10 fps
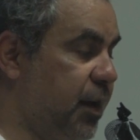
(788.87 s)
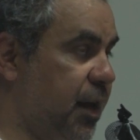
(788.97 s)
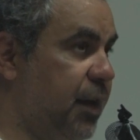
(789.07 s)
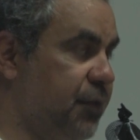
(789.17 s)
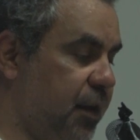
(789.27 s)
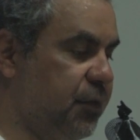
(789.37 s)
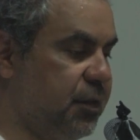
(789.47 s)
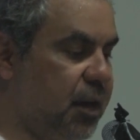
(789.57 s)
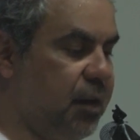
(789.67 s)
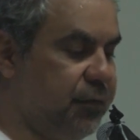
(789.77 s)
okay, if you have to
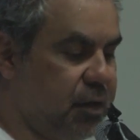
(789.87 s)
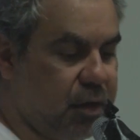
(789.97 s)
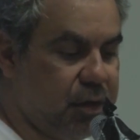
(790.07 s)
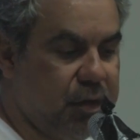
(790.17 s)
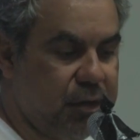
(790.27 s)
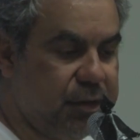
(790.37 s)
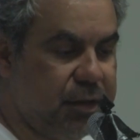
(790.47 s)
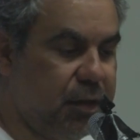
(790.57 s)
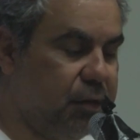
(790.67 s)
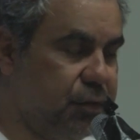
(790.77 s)
say I have to go to
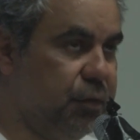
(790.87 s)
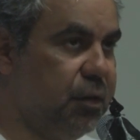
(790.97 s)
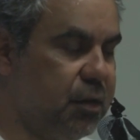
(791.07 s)
QUT, I'll do it.